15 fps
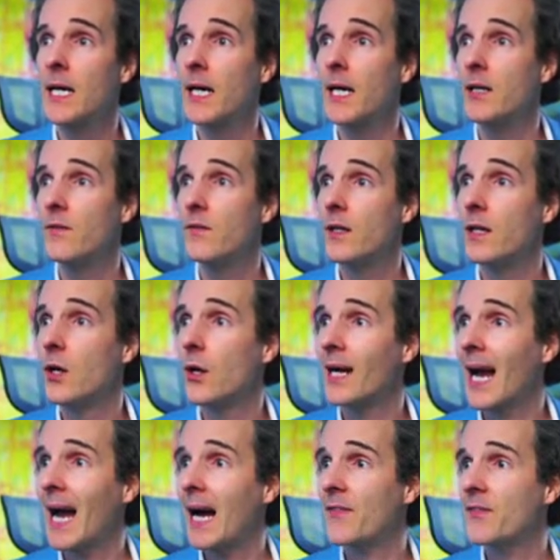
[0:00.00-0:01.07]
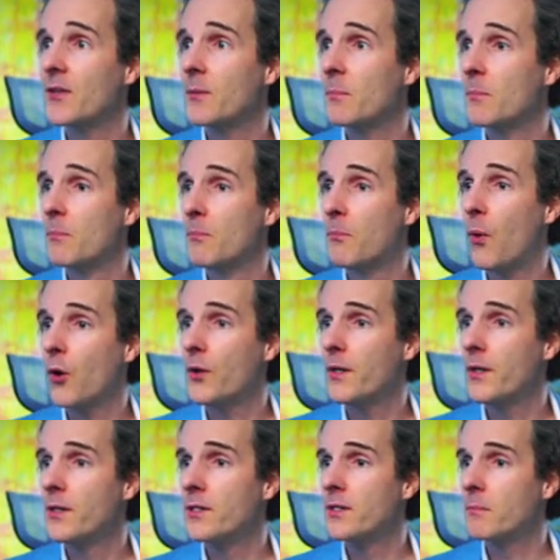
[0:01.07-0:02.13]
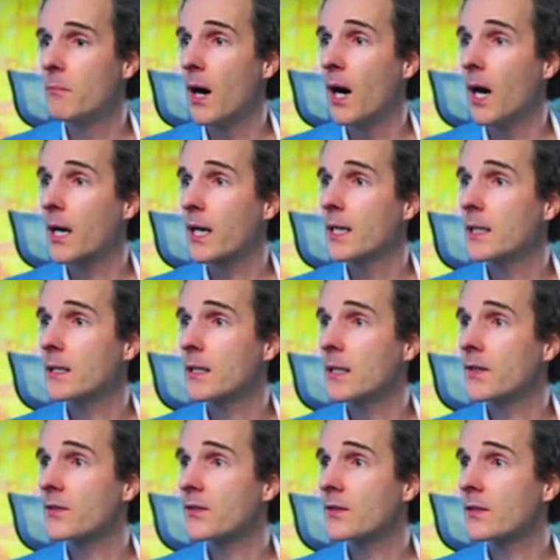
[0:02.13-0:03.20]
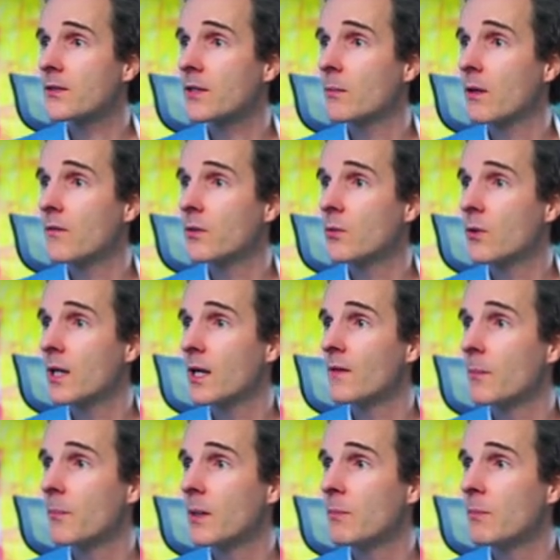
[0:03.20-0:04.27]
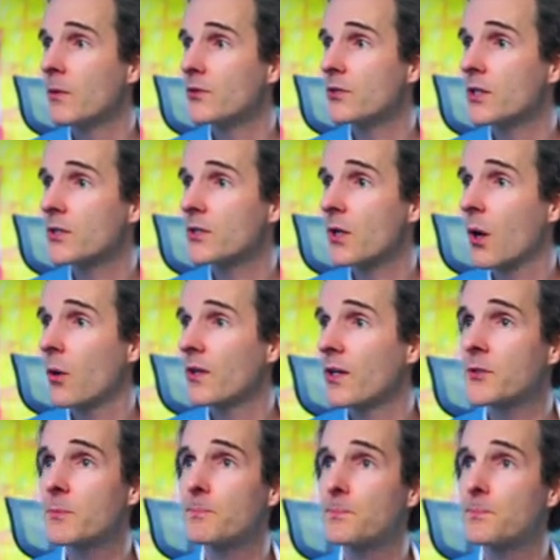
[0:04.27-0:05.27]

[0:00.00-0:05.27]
And if you look at the bond market, as some of you clever people just told us,